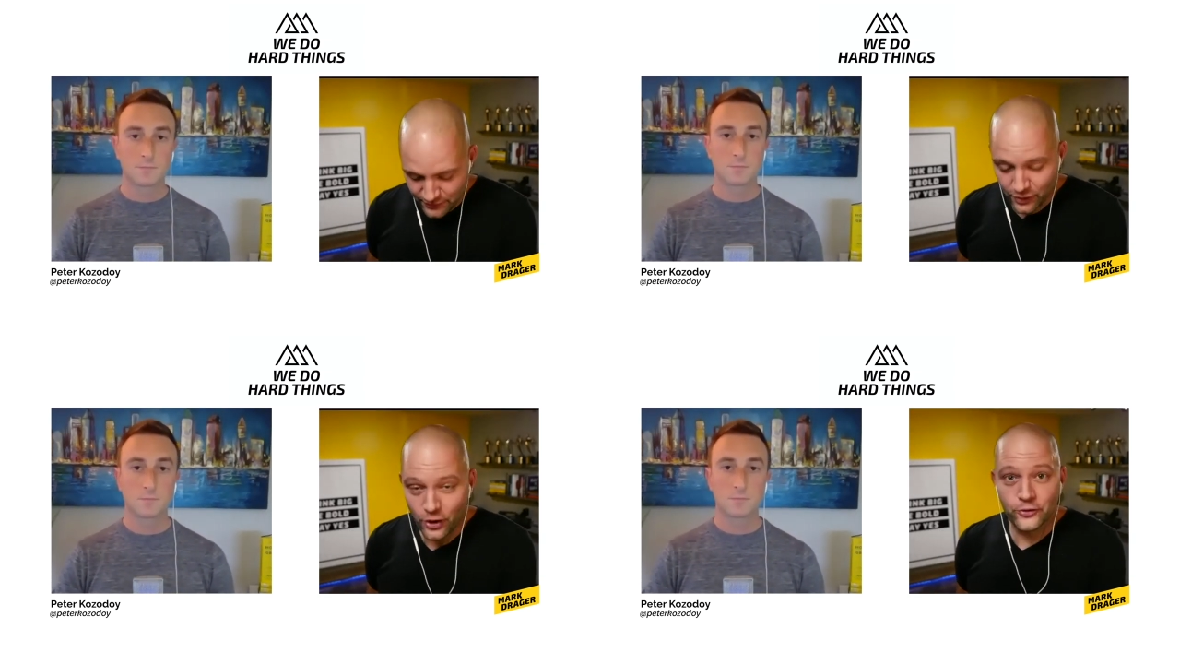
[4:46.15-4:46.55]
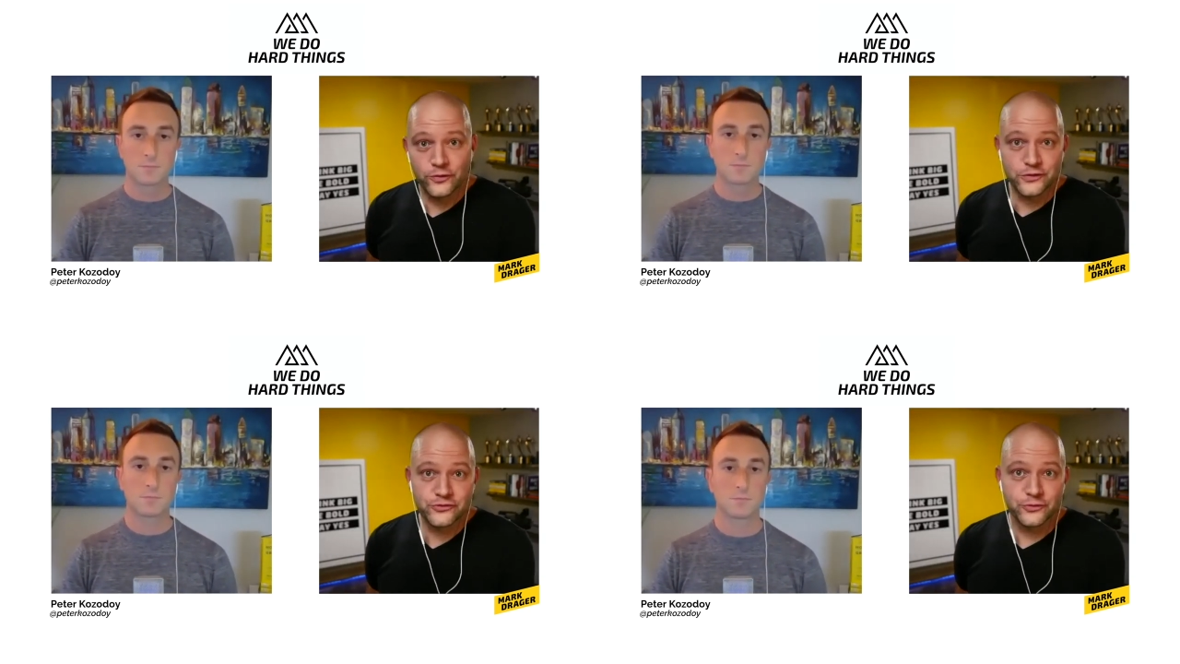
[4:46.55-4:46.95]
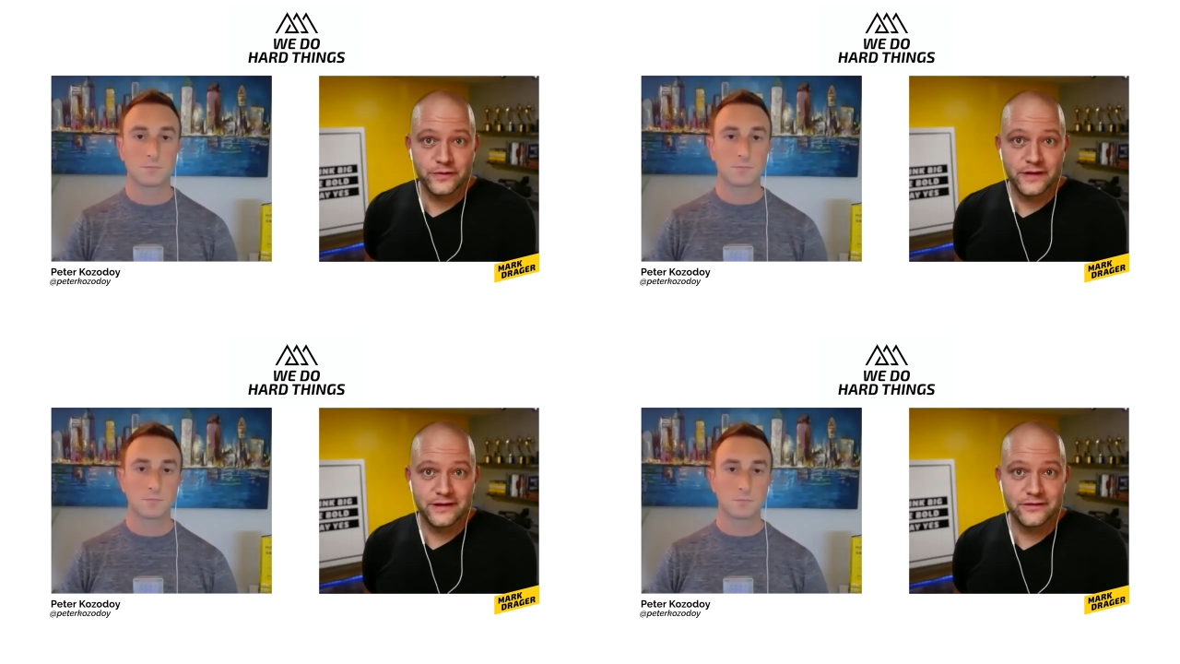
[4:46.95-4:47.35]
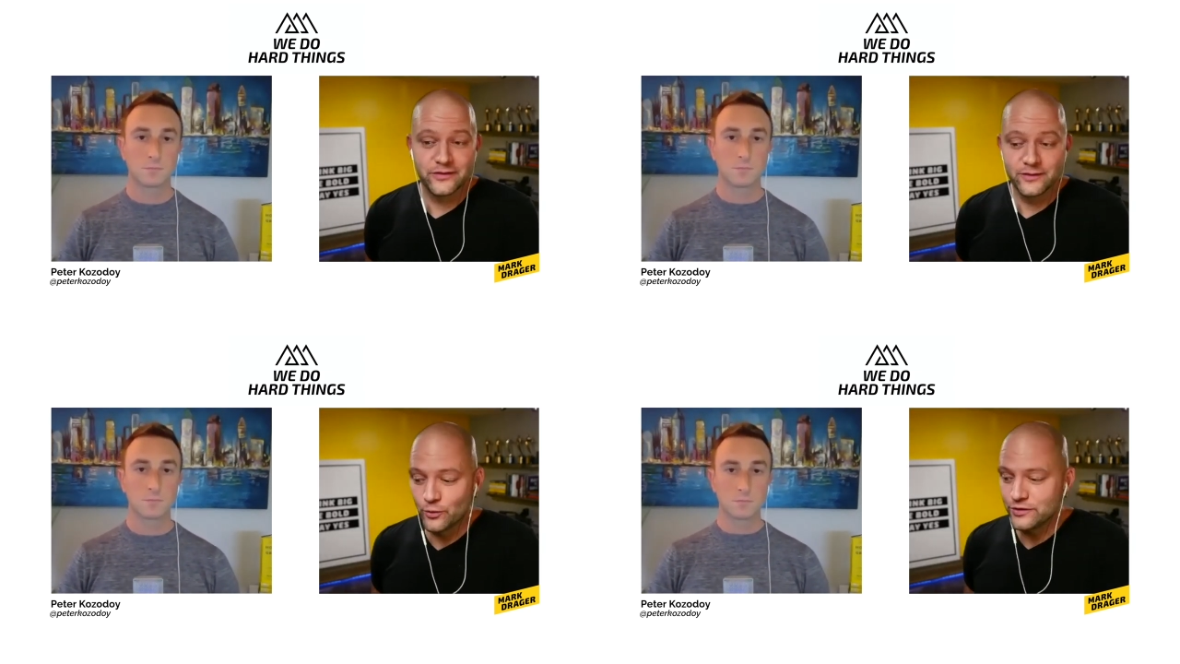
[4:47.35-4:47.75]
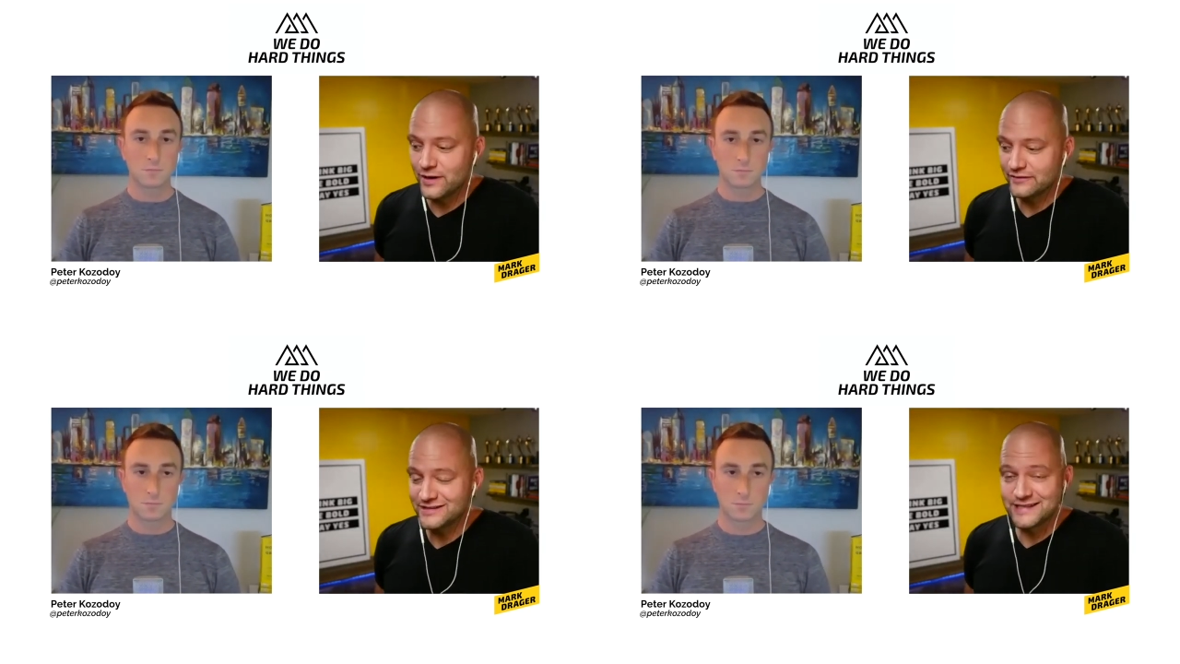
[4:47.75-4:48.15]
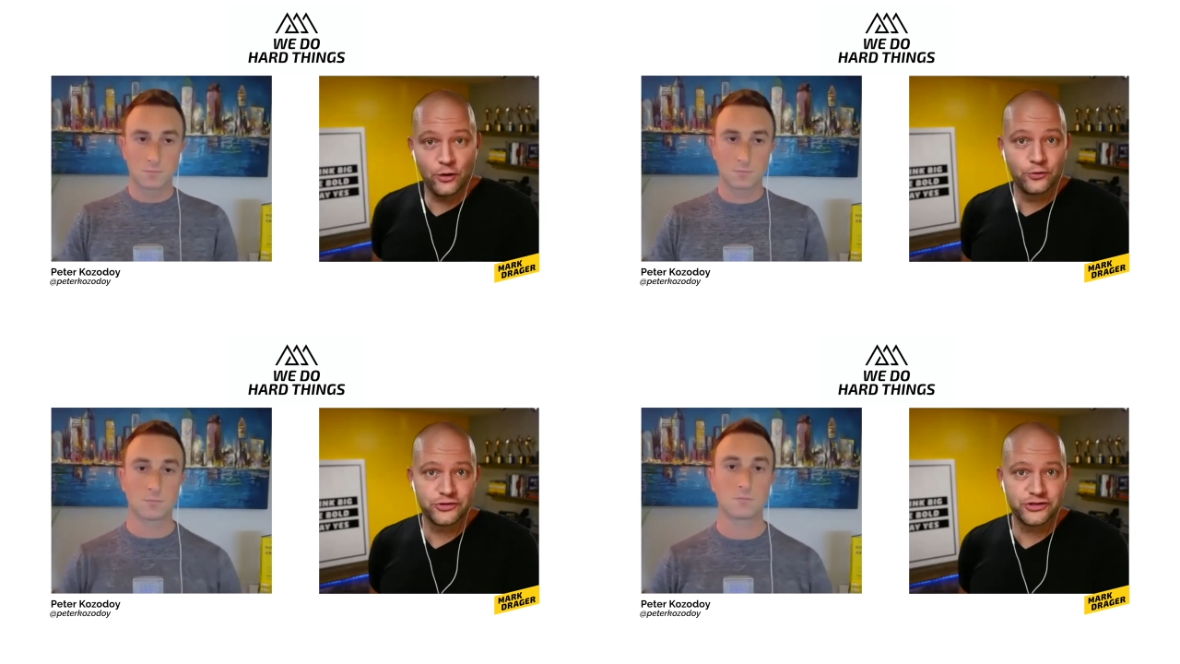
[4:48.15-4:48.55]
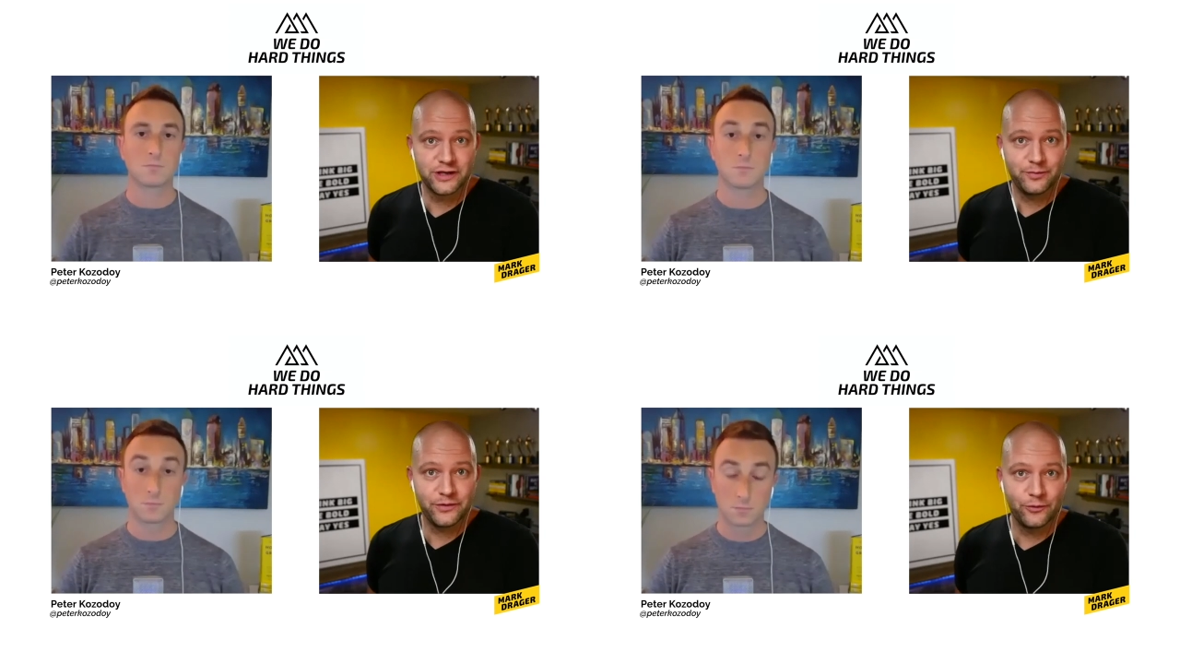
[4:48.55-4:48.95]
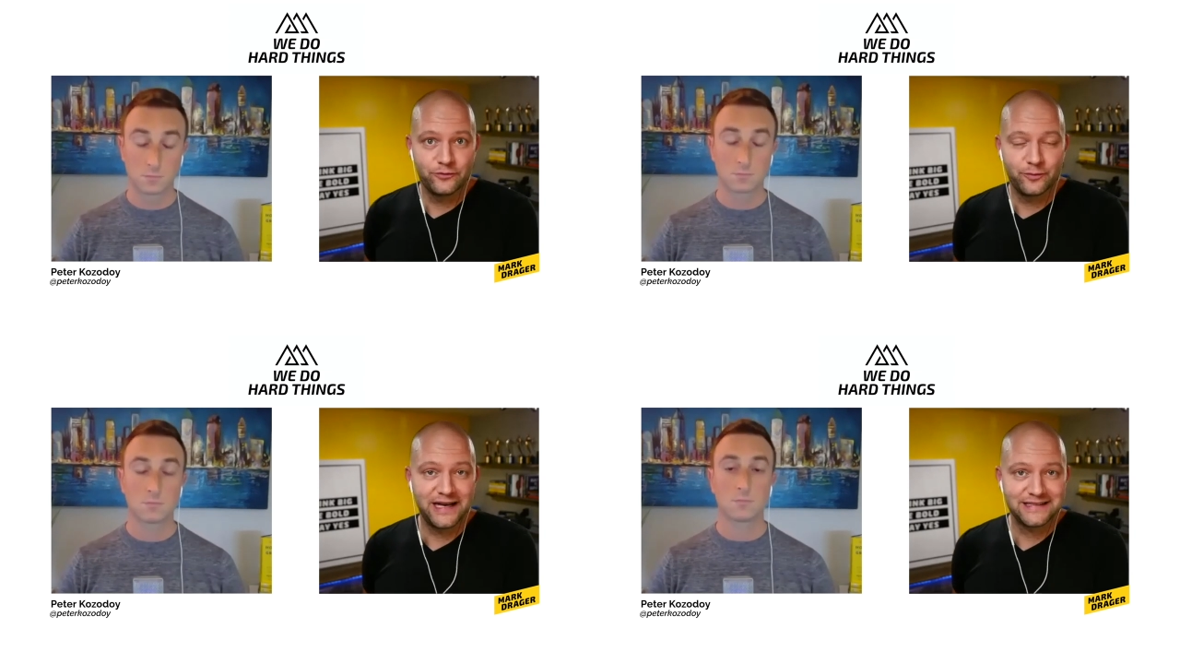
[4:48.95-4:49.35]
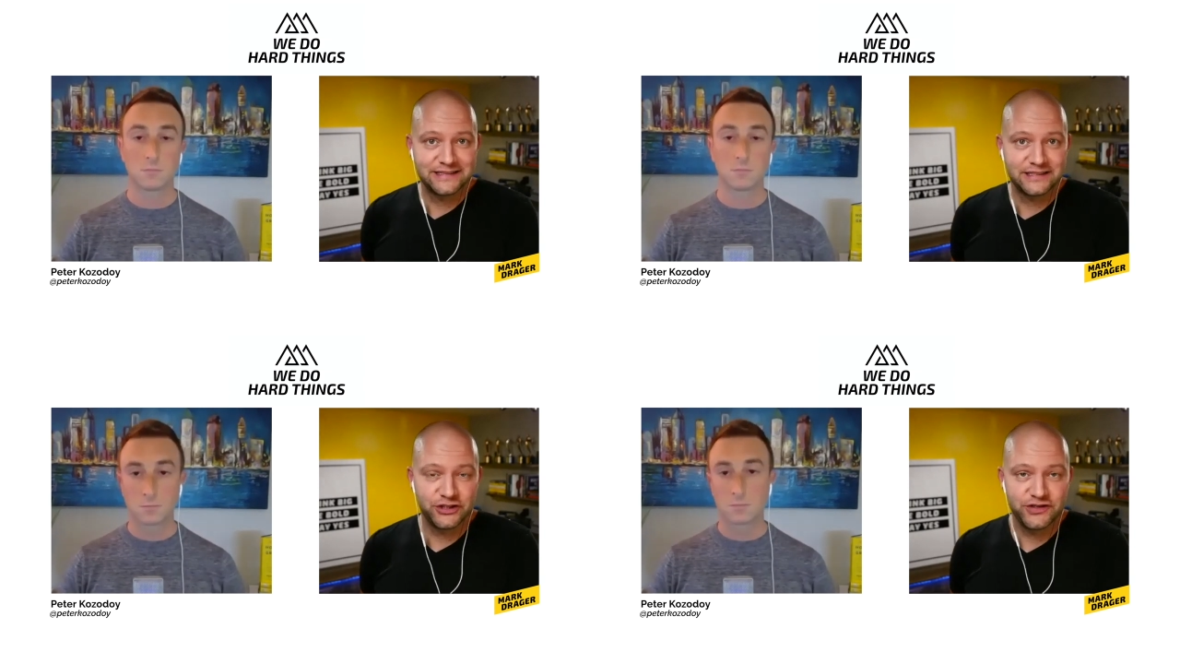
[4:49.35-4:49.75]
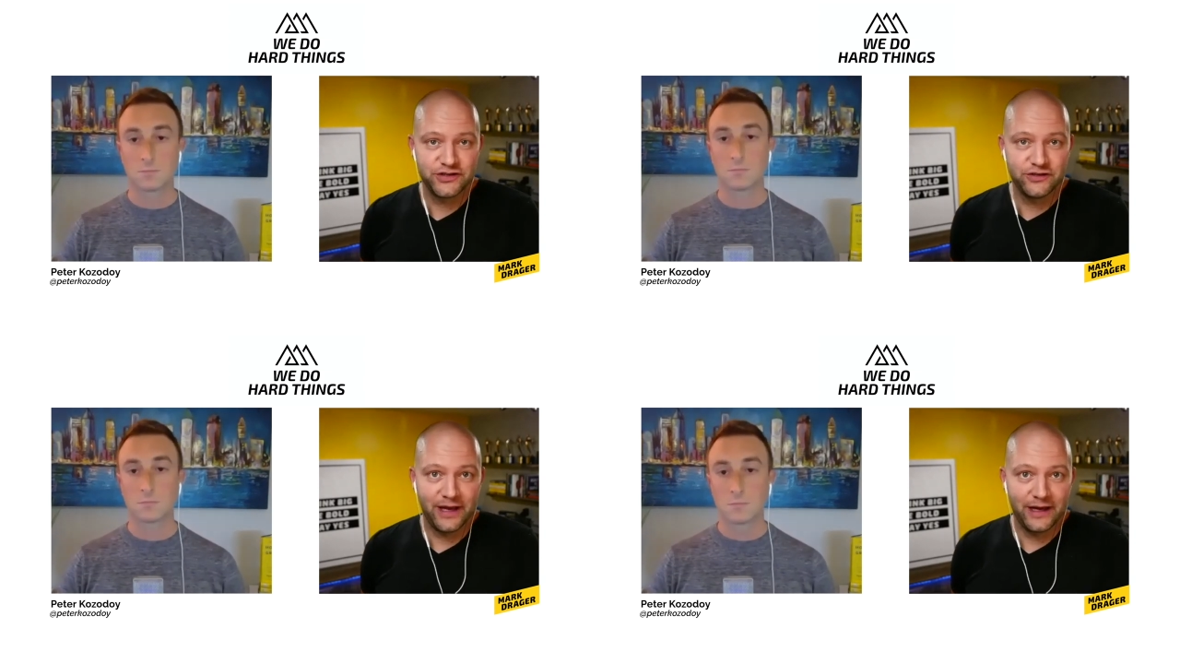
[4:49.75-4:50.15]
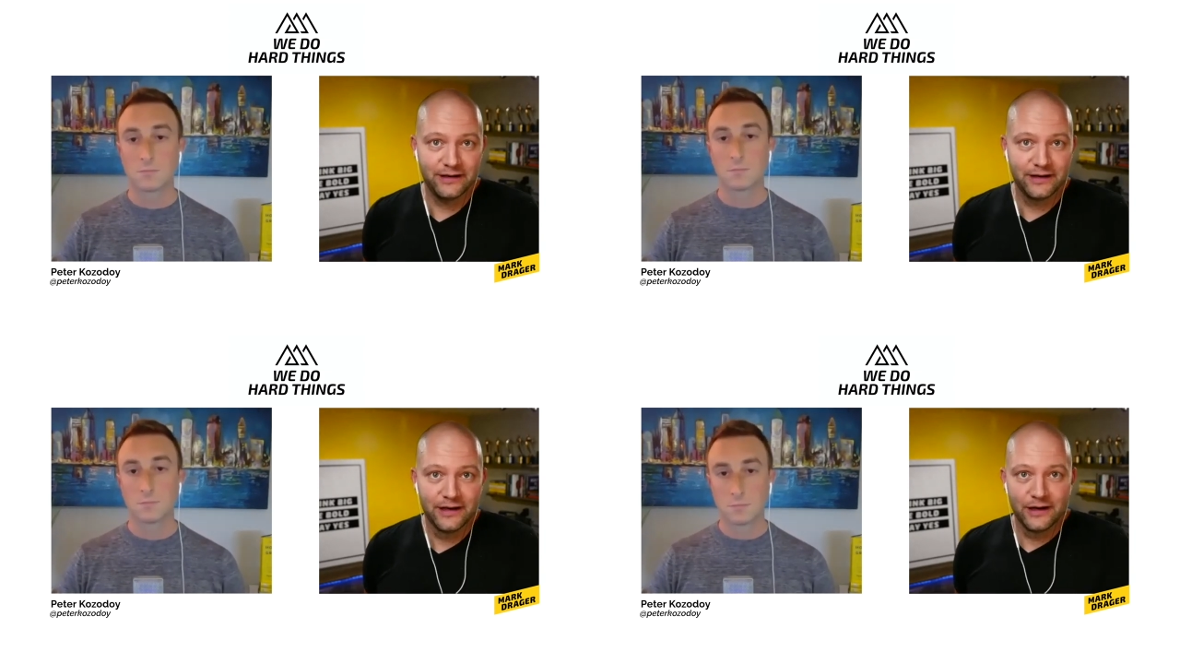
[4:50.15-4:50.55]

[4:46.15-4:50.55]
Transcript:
Speaker 1: the, harder the truth is the more you have to take ownership over past decisions you made